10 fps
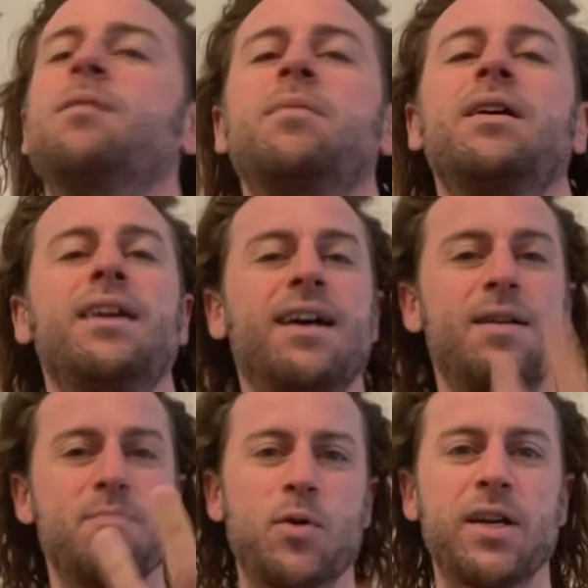me a
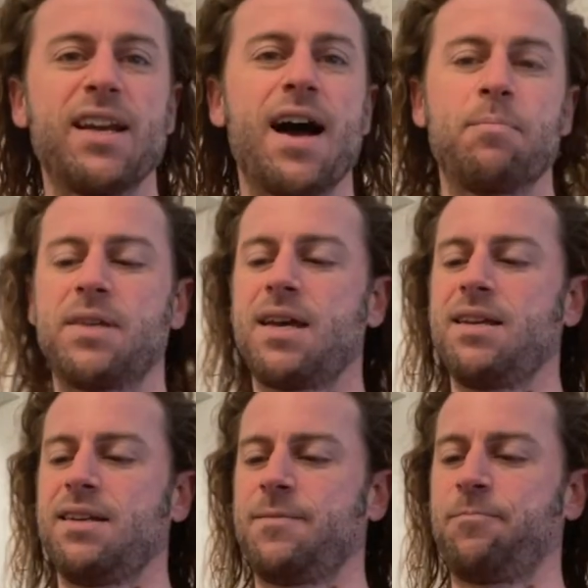morning
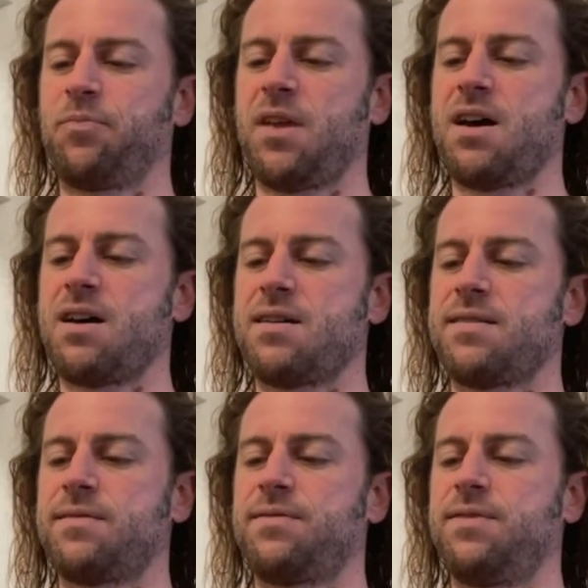update
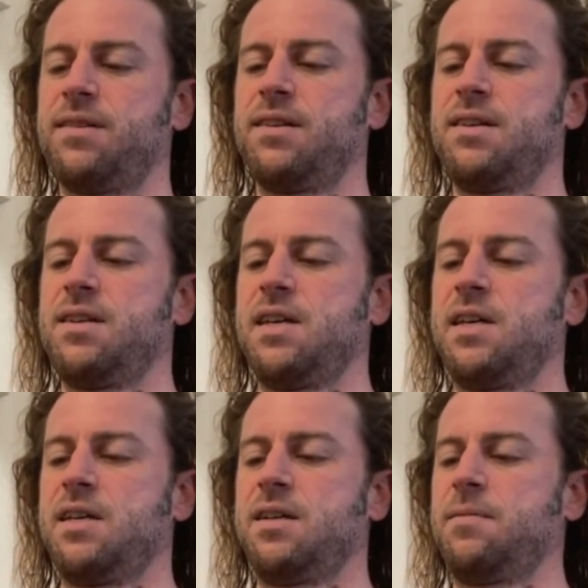of,
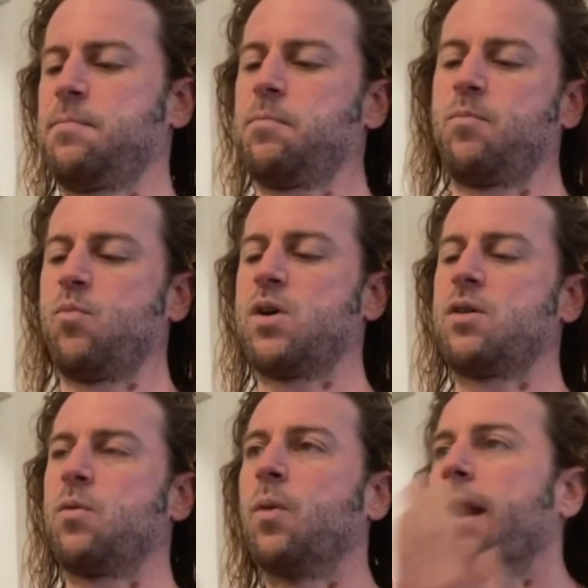
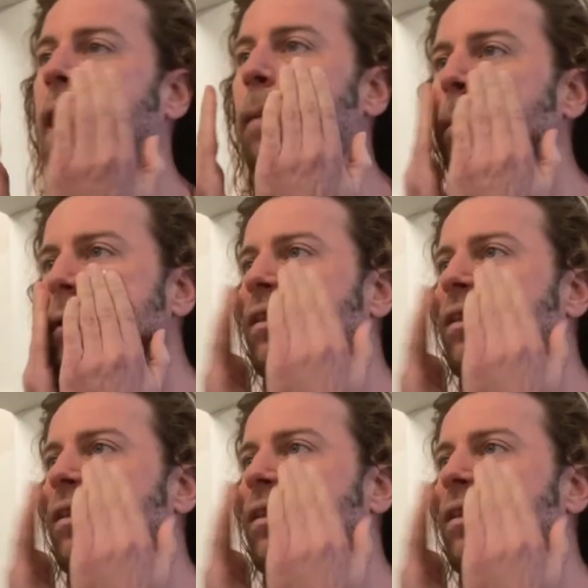well, what happened the